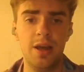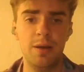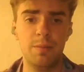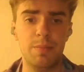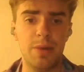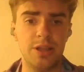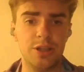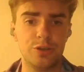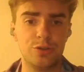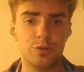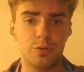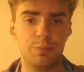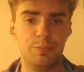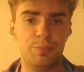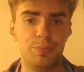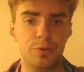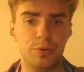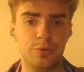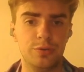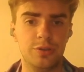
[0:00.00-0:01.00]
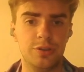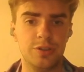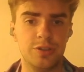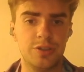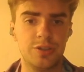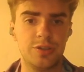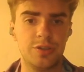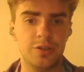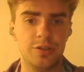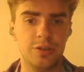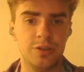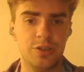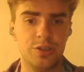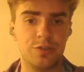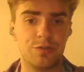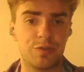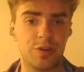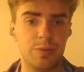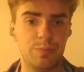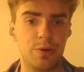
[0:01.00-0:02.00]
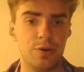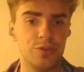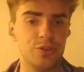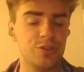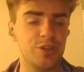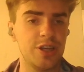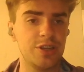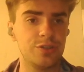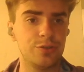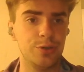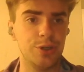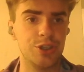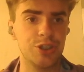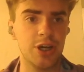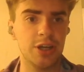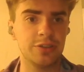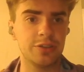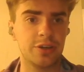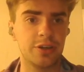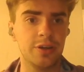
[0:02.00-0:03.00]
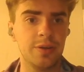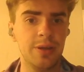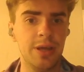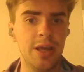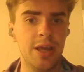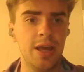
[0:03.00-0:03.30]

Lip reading: managed to put these three pawns next to each other.